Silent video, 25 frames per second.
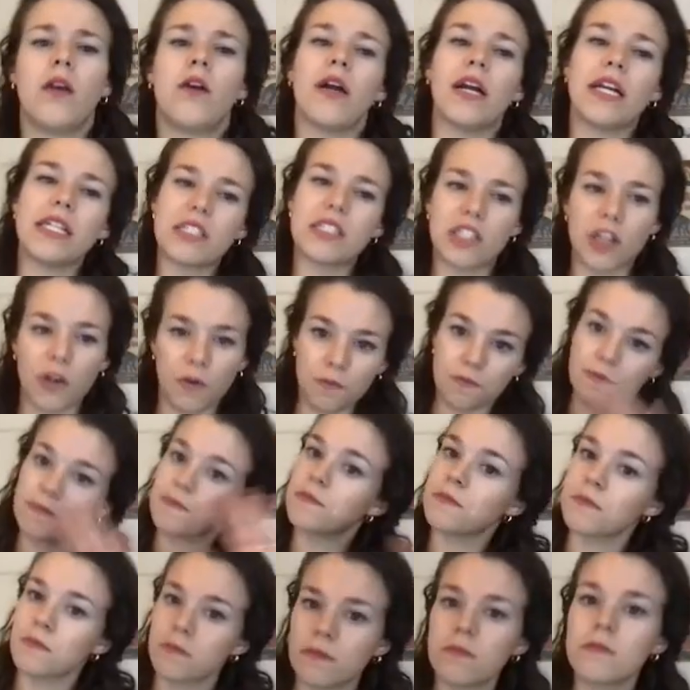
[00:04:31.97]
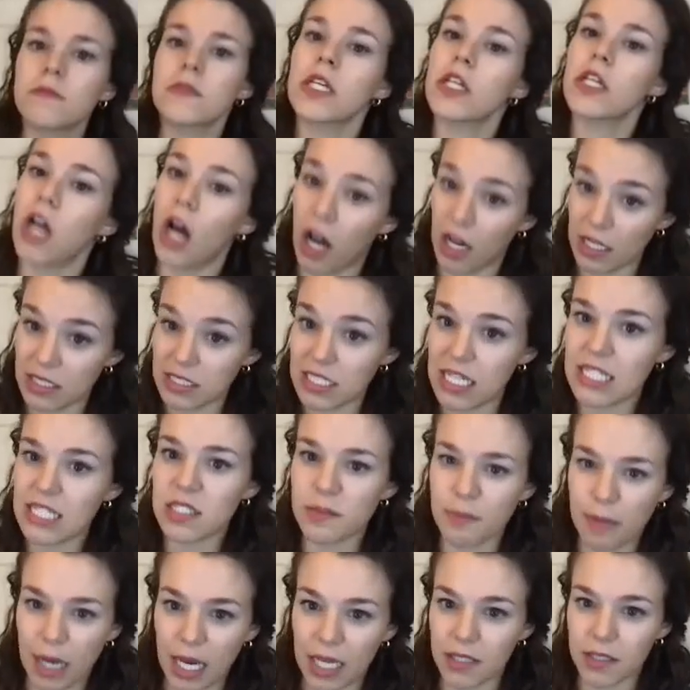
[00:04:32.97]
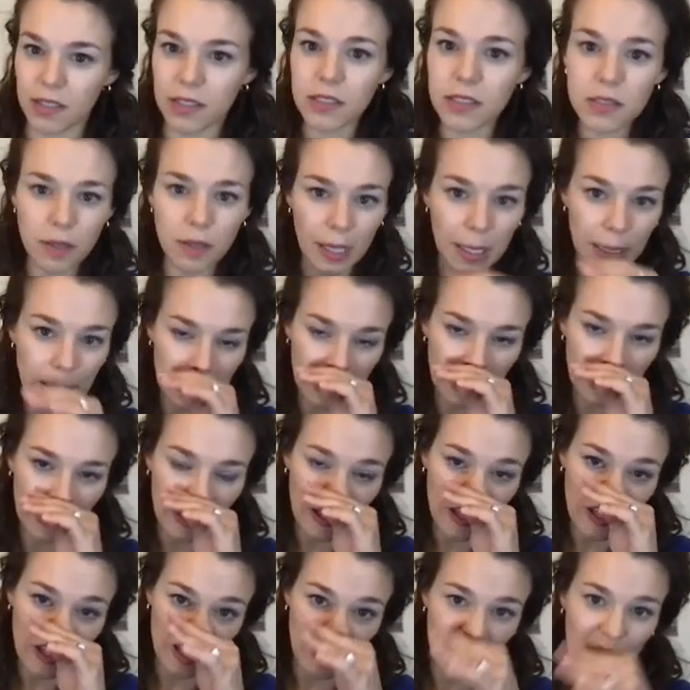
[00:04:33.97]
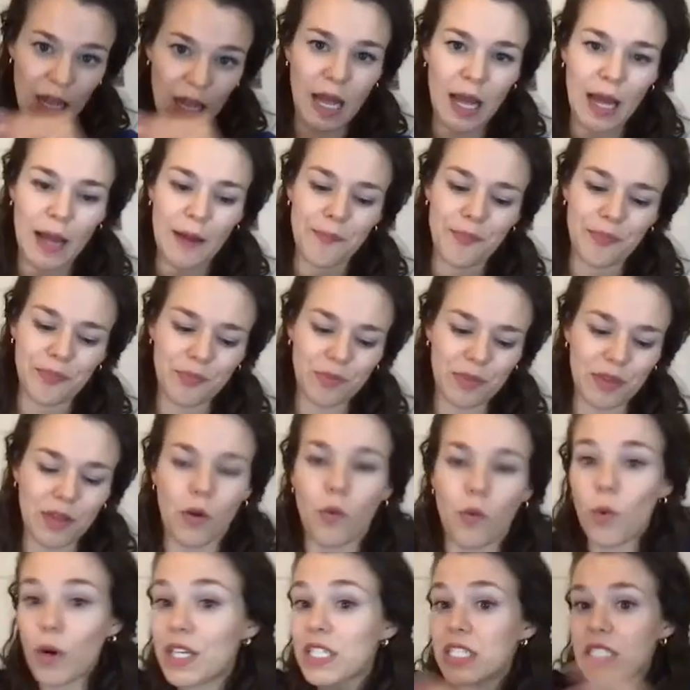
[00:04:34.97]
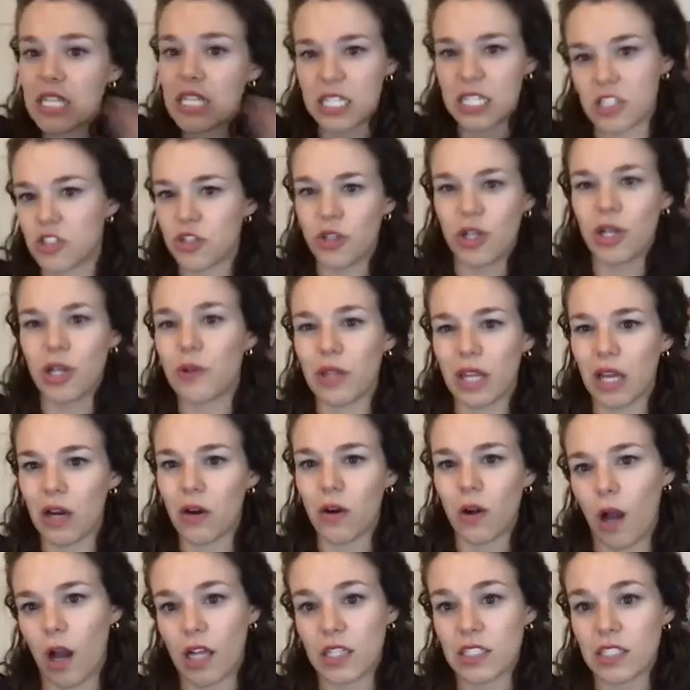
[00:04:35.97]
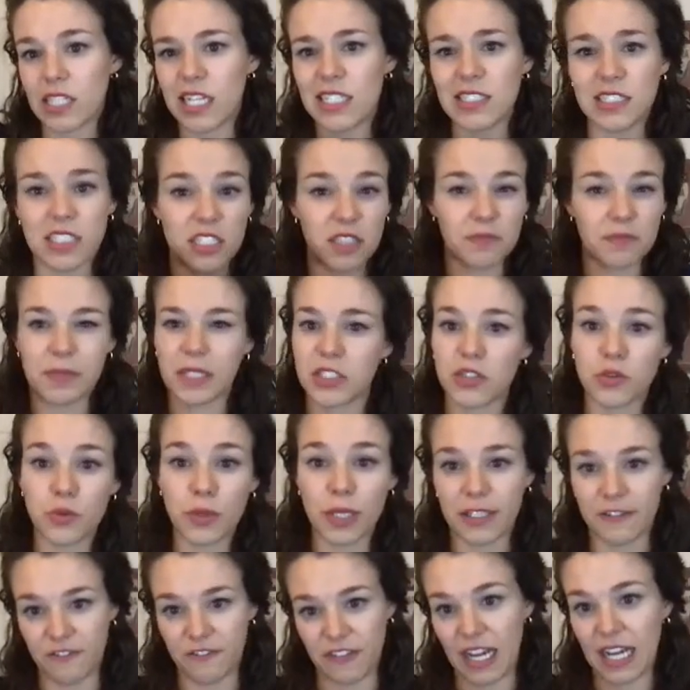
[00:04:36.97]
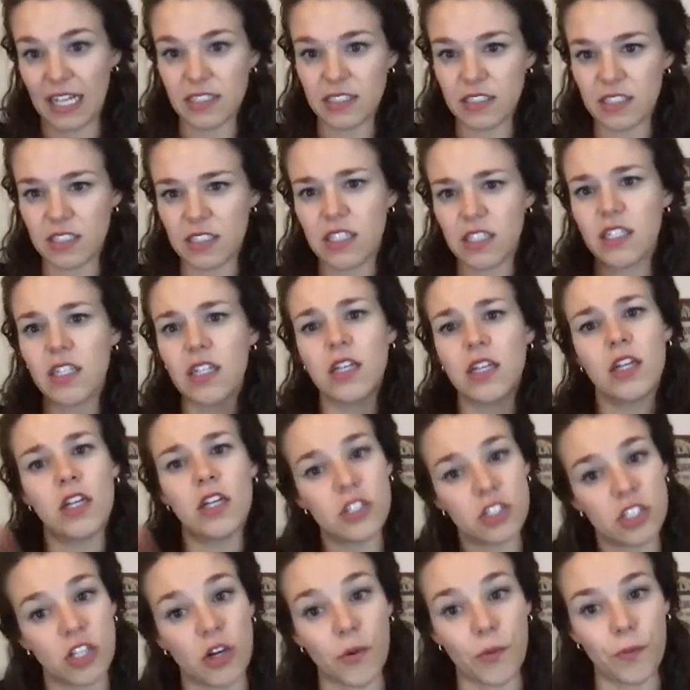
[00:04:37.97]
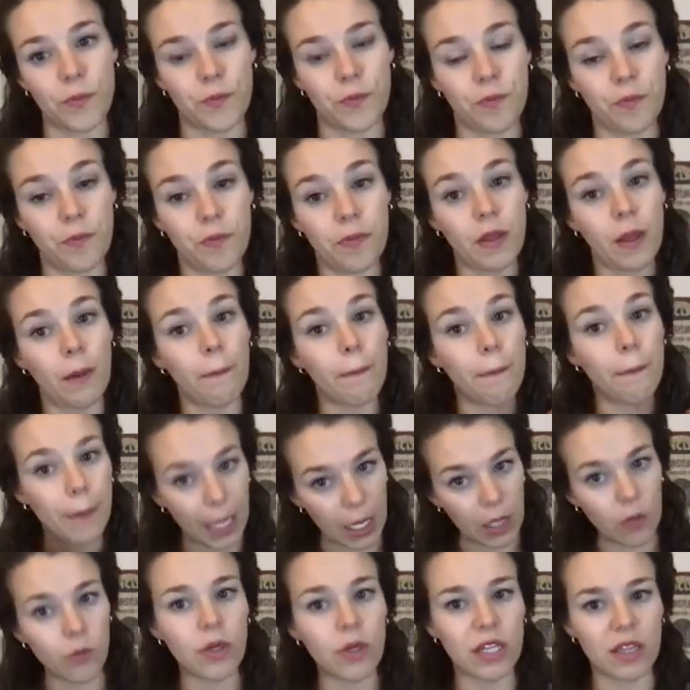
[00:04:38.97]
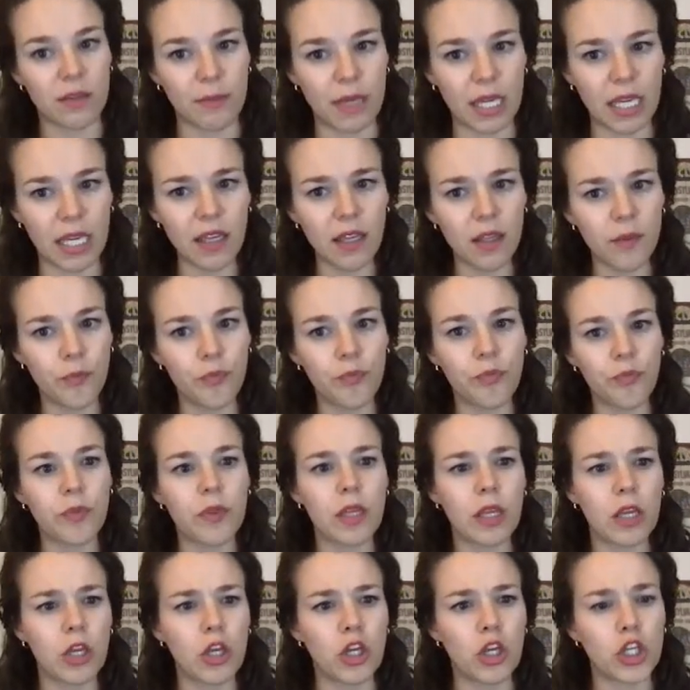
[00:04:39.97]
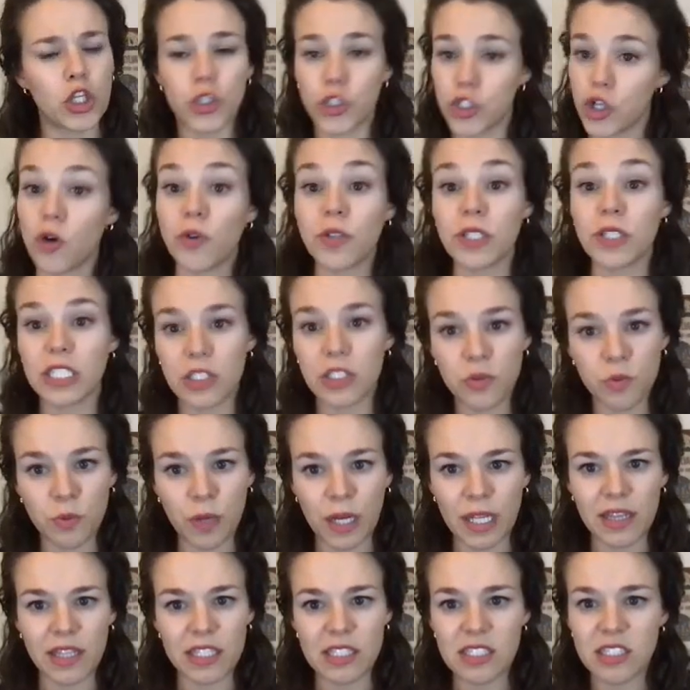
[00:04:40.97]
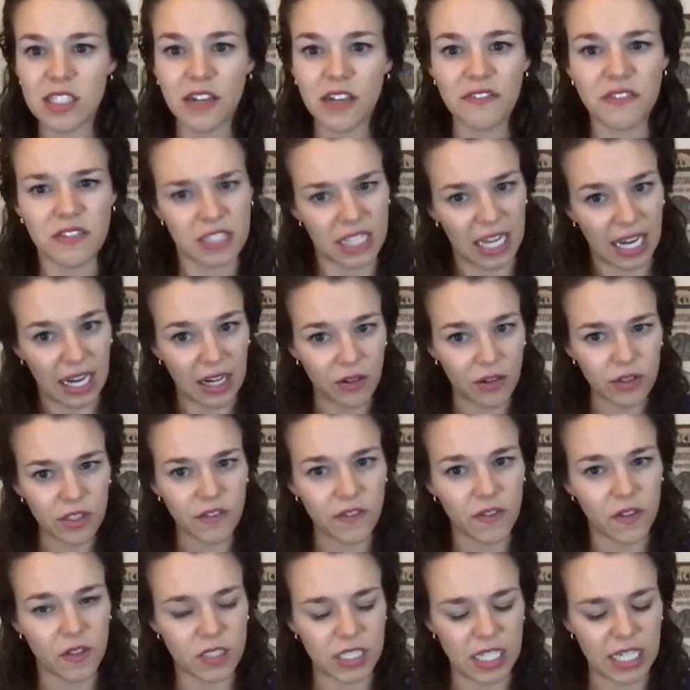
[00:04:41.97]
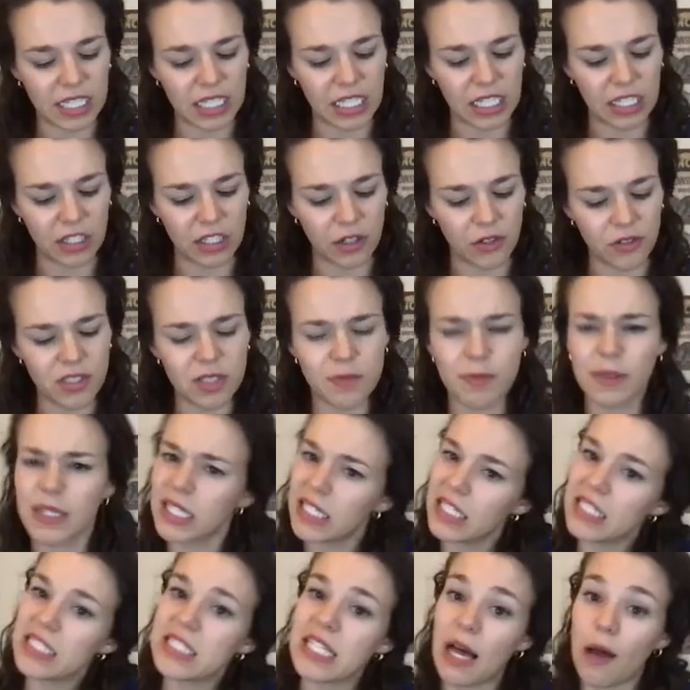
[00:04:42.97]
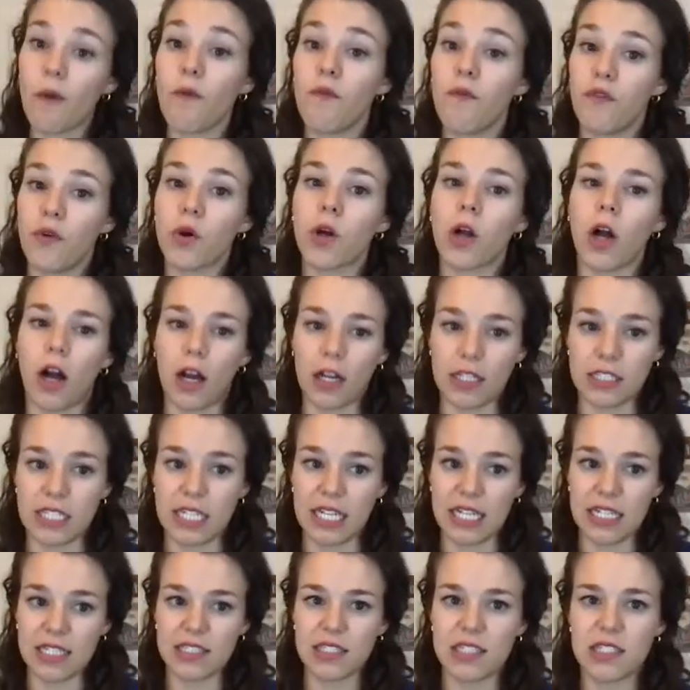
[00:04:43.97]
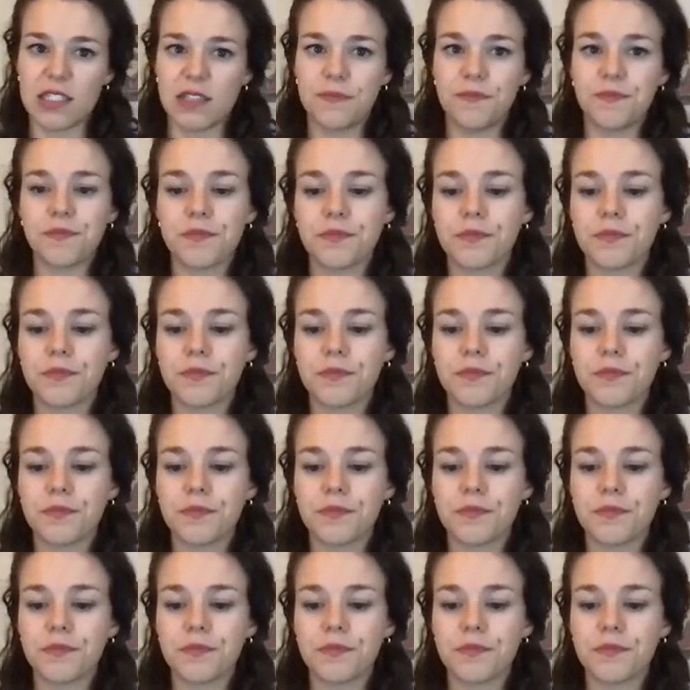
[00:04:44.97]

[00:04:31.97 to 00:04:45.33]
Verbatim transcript: Right. So context matters, right? Um, what is history without context? It's a bunch of random facts. So bear with me. You don't need to write this stuff down if you're taking notes, but it is helpful context.